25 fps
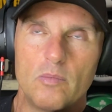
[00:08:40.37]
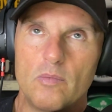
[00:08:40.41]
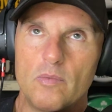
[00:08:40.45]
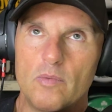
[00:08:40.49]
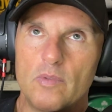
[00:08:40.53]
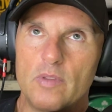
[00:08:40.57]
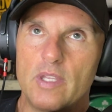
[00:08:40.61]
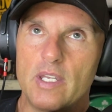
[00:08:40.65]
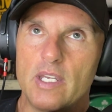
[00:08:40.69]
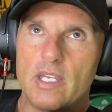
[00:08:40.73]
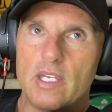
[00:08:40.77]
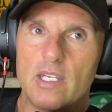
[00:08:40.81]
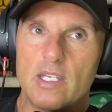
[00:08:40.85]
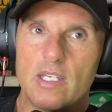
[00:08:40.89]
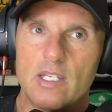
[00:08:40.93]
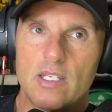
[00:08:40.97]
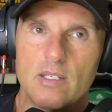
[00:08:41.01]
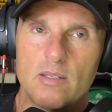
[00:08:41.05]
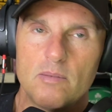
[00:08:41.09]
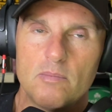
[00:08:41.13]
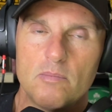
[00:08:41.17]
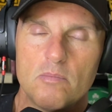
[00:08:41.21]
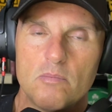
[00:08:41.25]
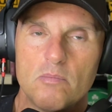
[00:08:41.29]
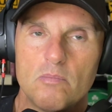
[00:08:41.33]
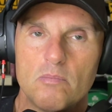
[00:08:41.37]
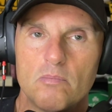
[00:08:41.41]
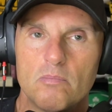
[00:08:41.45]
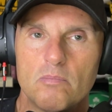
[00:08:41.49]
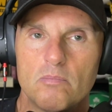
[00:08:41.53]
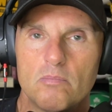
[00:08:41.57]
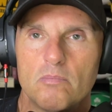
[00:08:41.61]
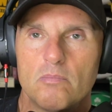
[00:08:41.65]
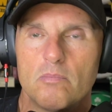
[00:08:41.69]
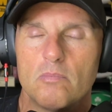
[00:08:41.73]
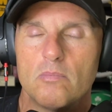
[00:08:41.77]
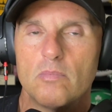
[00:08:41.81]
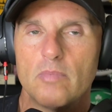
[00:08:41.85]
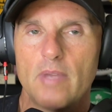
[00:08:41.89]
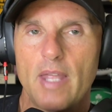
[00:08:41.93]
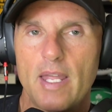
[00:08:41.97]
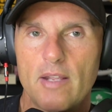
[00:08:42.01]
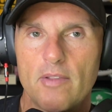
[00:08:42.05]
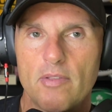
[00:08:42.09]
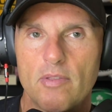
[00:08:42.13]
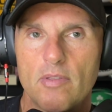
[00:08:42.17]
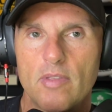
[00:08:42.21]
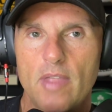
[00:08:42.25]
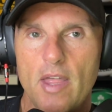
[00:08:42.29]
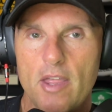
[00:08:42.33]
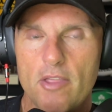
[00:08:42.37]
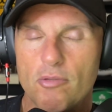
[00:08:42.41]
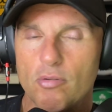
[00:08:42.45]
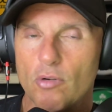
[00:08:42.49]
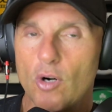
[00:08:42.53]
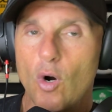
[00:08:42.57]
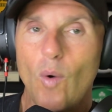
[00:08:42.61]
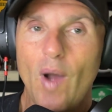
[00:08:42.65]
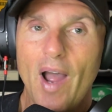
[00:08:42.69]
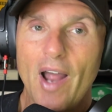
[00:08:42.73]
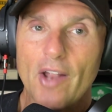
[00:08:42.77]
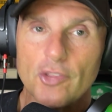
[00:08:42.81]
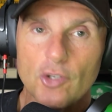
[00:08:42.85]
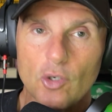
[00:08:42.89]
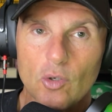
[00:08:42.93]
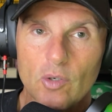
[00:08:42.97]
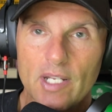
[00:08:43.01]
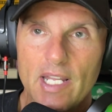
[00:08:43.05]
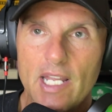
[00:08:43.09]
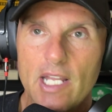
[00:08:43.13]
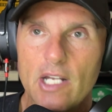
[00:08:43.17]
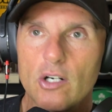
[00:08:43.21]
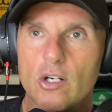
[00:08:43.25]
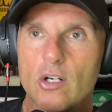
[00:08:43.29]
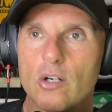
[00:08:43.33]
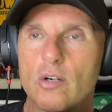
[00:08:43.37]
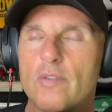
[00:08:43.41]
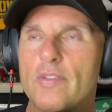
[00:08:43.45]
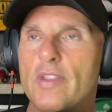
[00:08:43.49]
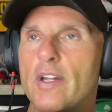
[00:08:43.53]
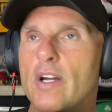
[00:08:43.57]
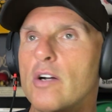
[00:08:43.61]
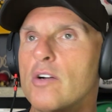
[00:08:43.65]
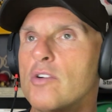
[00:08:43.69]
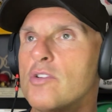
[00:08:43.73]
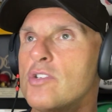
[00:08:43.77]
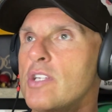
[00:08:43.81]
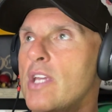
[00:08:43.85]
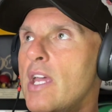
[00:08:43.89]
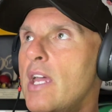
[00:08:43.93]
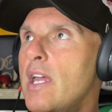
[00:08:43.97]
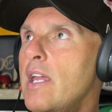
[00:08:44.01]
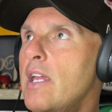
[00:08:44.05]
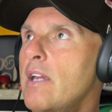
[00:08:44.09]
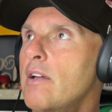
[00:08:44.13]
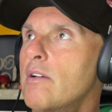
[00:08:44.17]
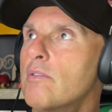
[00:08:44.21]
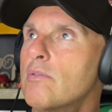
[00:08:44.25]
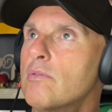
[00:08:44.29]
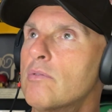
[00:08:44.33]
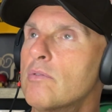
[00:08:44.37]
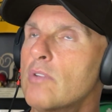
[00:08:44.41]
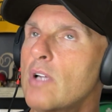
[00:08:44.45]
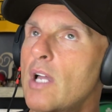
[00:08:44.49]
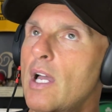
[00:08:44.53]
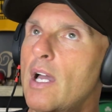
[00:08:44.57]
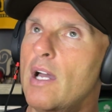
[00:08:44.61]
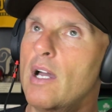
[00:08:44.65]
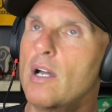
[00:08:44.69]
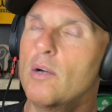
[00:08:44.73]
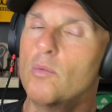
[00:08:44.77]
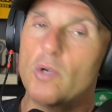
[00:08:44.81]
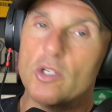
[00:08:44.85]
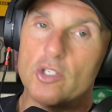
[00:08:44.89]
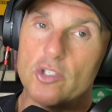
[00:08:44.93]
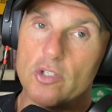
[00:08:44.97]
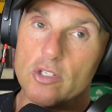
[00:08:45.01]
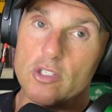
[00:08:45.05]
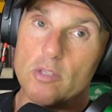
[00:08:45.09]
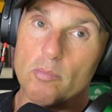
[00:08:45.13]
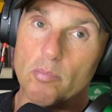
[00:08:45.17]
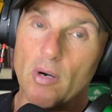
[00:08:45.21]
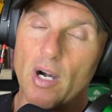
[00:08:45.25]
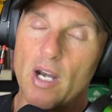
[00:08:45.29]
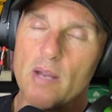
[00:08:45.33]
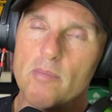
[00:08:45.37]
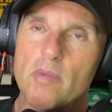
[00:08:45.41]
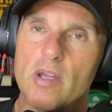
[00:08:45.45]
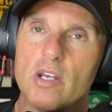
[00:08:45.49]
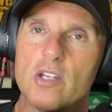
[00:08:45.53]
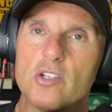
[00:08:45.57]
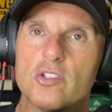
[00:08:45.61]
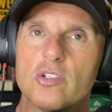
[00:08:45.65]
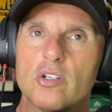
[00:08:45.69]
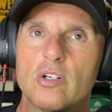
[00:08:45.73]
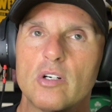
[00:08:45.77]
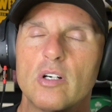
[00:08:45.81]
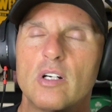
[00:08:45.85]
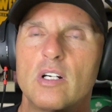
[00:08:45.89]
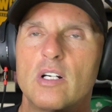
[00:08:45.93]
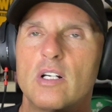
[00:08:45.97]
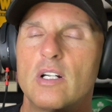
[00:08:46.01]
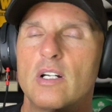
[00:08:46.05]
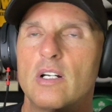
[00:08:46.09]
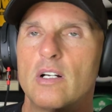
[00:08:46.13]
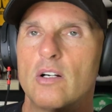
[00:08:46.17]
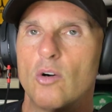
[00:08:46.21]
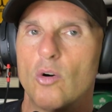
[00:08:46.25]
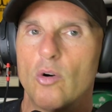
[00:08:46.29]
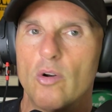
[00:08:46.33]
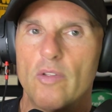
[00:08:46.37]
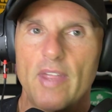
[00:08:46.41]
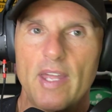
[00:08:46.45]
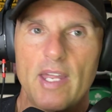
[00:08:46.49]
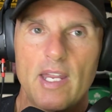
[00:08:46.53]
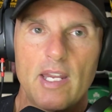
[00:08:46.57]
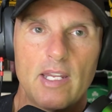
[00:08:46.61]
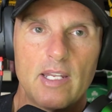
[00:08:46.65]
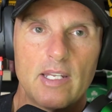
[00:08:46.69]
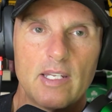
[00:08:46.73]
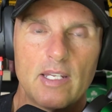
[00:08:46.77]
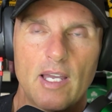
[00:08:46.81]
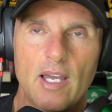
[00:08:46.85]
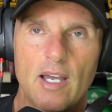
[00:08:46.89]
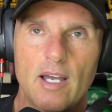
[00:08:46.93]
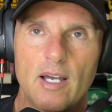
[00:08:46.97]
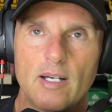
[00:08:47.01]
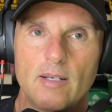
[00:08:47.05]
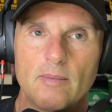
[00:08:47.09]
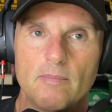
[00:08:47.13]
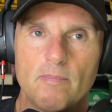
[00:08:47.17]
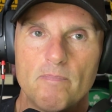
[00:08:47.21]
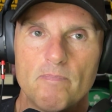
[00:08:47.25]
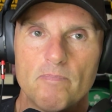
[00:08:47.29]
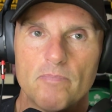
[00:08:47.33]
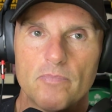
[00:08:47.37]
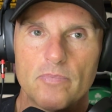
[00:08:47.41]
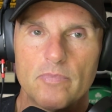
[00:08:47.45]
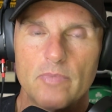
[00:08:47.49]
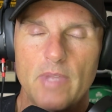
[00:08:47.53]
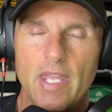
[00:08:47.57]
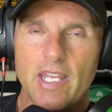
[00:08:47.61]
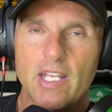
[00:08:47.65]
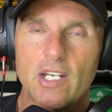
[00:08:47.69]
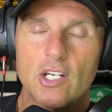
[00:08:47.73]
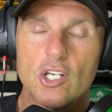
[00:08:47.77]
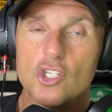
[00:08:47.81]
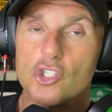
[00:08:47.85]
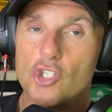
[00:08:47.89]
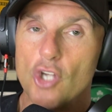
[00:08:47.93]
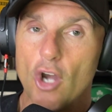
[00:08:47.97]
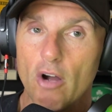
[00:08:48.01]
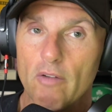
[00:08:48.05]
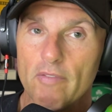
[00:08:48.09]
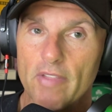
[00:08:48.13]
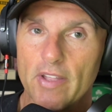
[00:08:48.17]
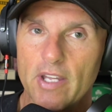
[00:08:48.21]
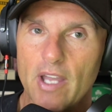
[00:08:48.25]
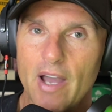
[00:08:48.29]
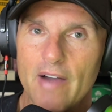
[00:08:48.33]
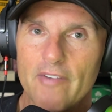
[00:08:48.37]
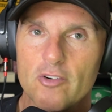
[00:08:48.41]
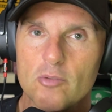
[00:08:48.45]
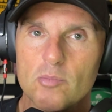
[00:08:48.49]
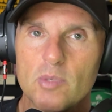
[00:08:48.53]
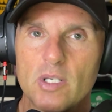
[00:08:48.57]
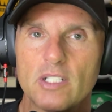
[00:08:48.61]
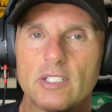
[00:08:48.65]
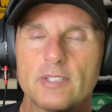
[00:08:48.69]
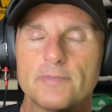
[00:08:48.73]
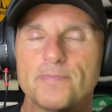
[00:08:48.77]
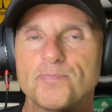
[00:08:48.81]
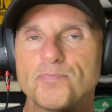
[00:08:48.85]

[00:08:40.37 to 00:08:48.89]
they throw out their leader. There's which is the prime minister, or they can dissolve the government.